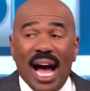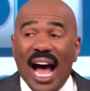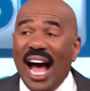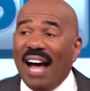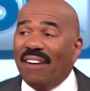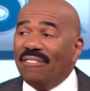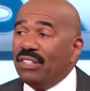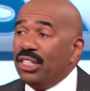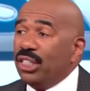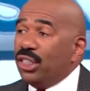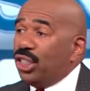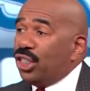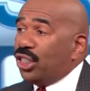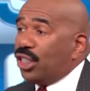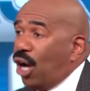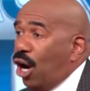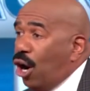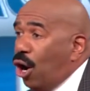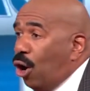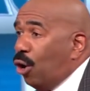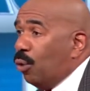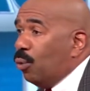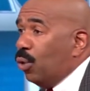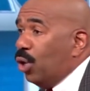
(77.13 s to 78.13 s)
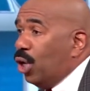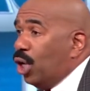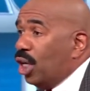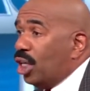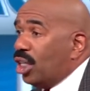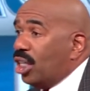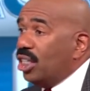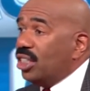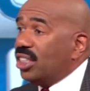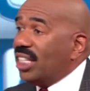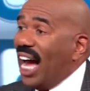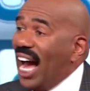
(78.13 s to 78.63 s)
I've installed one
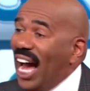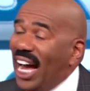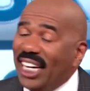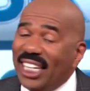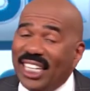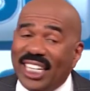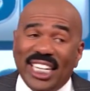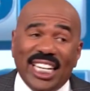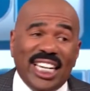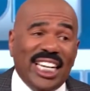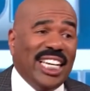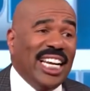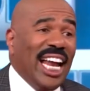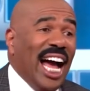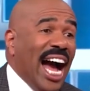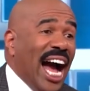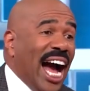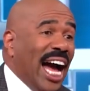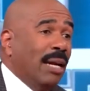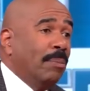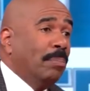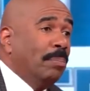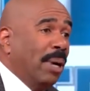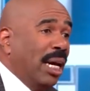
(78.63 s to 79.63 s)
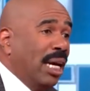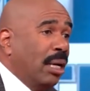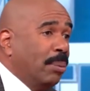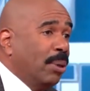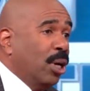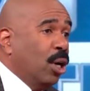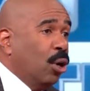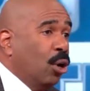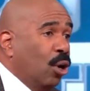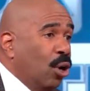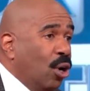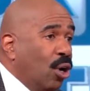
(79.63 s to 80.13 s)
because I need hot baby
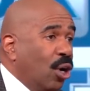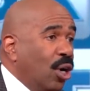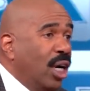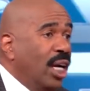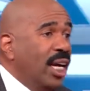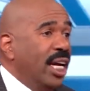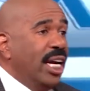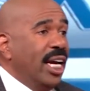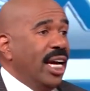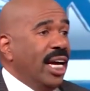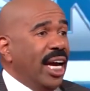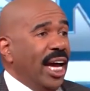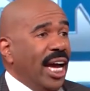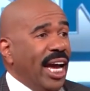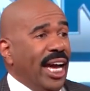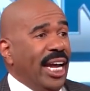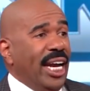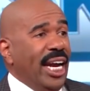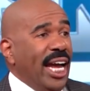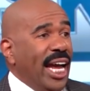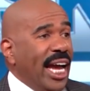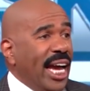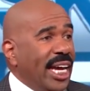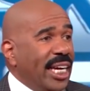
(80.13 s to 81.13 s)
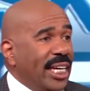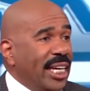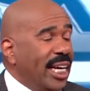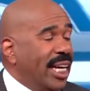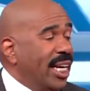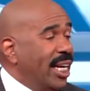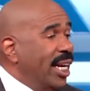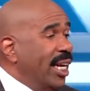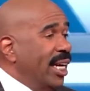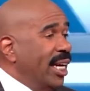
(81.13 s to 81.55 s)
oil at hand.